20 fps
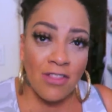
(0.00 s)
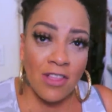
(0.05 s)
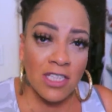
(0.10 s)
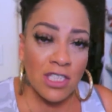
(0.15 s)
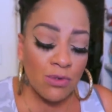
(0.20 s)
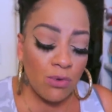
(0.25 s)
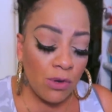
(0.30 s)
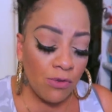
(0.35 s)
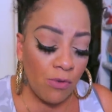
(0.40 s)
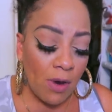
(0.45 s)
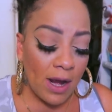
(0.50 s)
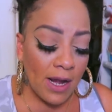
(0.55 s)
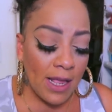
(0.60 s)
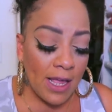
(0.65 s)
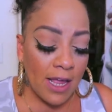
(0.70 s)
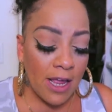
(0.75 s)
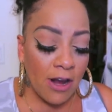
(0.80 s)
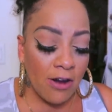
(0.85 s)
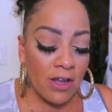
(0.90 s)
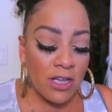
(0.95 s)
this one right
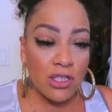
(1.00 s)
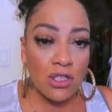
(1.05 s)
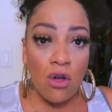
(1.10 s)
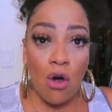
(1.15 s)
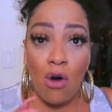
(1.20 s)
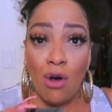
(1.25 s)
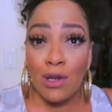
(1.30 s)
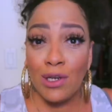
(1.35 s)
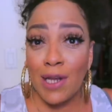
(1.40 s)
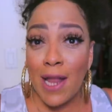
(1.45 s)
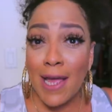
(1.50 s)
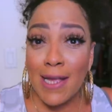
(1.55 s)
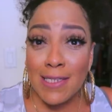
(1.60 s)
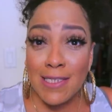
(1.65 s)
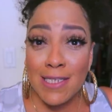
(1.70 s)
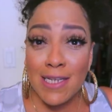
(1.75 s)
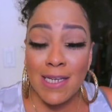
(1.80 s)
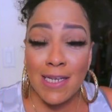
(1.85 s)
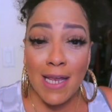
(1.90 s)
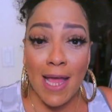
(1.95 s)
here is called
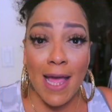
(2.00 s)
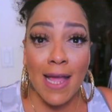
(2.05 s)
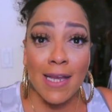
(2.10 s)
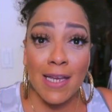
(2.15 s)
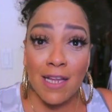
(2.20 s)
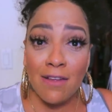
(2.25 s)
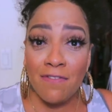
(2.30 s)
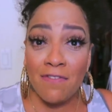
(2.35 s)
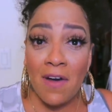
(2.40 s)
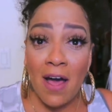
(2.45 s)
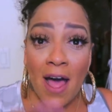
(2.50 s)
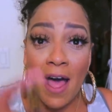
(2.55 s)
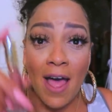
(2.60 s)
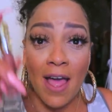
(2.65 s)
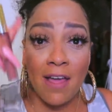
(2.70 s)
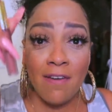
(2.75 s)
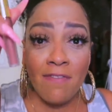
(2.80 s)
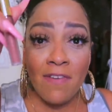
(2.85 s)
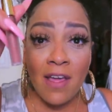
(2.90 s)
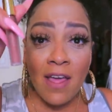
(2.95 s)

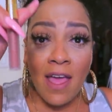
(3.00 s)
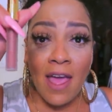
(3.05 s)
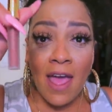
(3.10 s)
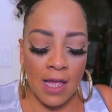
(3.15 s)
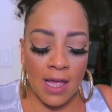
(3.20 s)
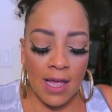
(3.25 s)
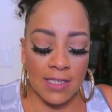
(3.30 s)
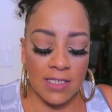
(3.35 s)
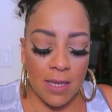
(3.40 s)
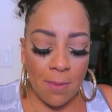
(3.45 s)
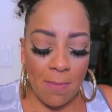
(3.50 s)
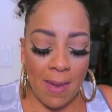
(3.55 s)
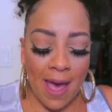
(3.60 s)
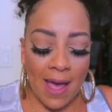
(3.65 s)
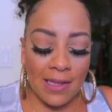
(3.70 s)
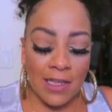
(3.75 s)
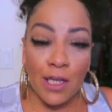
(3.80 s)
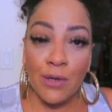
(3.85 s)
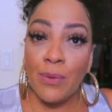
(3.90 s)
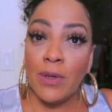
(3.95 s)
1995. It's a
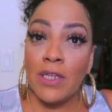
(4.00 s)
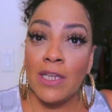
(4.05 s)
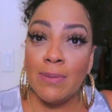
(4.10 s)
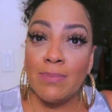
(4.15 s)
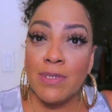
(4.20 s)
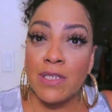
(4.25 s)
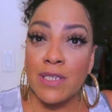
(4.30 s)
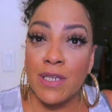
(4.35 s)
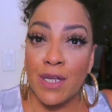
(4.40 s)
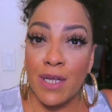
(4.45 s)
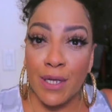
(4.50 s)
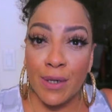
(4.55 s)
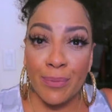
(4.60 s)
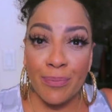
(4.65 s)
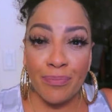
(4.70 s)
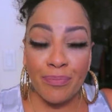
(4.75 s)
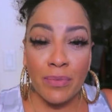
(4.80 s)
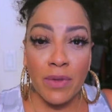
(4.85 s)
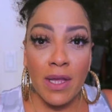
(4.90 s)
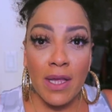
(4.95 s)
matte liquid lipstick.
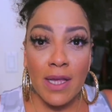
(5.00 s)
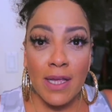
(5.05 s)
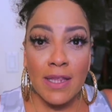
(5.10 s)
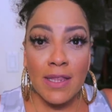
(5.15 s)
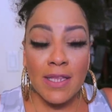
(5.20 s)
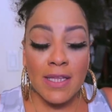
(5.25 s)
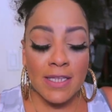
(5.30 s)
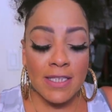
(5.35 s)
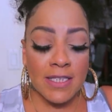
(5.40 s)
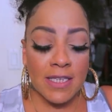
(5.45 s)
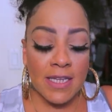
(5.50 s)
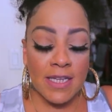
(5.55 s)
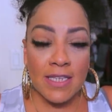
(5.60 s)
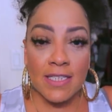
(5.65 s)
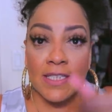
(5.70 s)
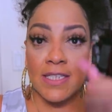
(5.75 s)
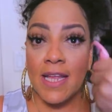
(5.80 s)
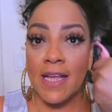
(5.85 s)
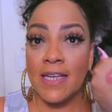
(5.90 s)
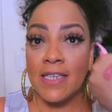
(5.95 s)
This
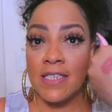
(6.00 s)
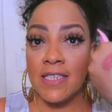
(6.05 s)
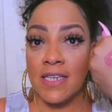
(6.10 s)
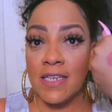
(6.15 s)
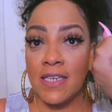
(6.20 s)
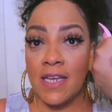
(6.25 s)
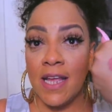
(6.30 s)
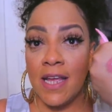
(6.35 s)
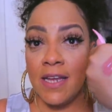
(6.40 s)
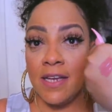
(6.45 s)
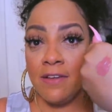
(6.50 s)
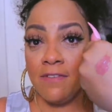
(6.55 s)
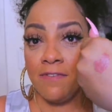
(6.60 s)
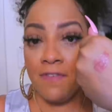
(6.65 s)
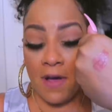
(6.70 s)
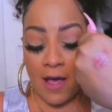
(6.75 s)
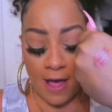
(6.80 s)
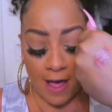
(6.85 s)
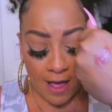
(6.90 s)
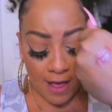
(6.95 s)
is
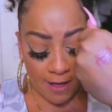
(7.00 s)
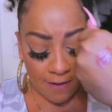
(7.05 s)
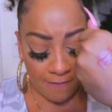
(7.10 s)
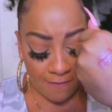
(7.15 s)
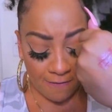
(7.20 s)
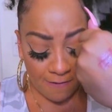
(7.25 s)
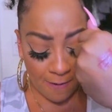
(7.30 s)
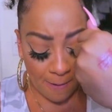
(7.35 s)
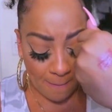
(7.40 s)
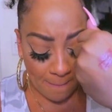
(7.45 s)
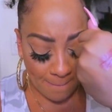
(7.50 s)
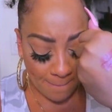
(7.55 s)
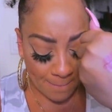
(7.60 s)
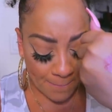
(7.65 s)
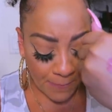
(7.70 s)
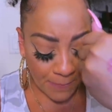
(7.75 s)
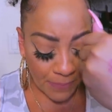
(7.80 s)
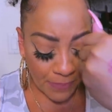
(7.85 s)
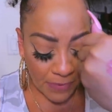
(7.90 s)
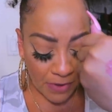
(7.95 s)
1995.
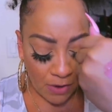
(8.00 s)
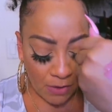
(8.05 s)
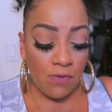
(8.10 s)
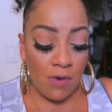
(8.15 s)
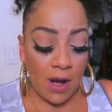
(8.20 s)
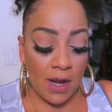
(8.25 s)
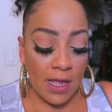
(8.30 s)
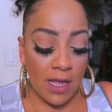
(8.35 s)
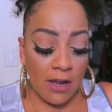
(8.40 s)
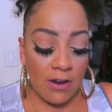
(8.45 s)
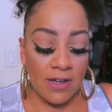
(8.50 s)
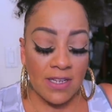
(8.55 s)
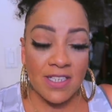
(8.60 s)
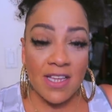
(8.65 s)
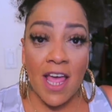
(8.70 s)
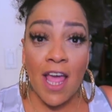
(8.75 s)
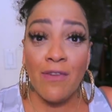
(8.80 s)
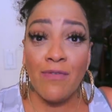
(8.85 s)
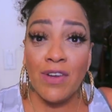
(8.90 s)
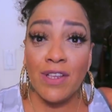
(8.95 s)
This one right here
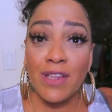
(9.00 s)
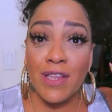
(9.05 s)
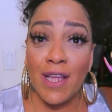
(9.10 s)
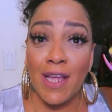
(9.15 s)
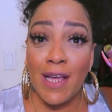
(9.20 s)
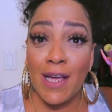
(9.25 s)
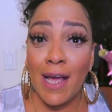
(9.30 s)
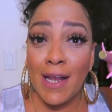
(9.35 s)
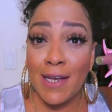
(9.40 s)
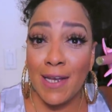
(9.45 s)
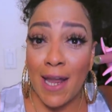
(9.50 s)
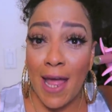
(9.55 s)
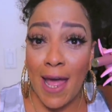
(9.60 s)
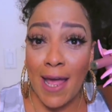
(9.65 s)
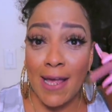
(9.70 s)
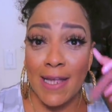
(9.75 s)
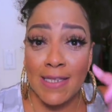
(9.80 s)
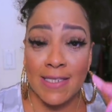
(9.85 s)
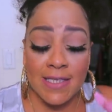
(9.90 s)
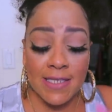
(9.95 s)
is everything
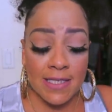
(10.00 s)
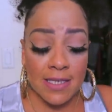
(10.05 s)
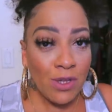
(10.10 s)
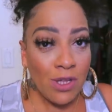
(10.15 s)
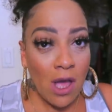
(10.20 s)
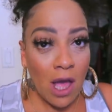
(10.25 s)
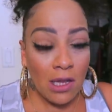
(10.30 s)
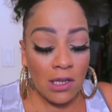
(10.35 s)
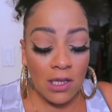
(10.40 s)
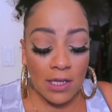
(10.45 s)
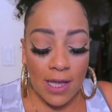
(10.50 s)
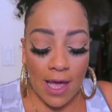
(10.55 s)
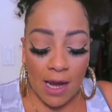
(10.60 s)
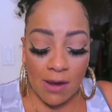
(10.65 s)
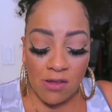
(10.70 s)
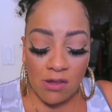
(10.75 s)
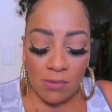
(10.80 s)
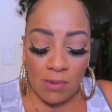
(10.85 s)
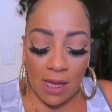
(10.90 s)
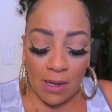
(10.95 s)
nice. When y'all look
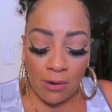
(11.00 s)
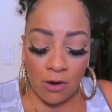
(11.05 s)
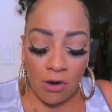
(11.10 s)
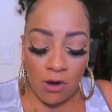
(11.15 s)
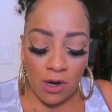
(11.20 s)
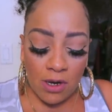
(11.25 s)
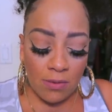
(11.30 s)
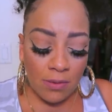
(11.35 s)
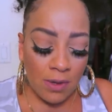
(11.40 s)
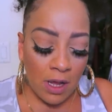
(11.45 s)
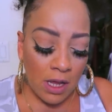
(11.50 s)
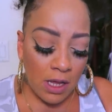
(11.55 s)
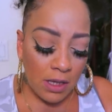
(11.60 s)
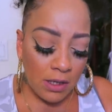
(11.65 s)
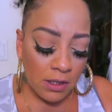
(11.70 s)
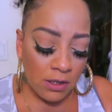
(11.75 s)
at it, you can like, girl, uh,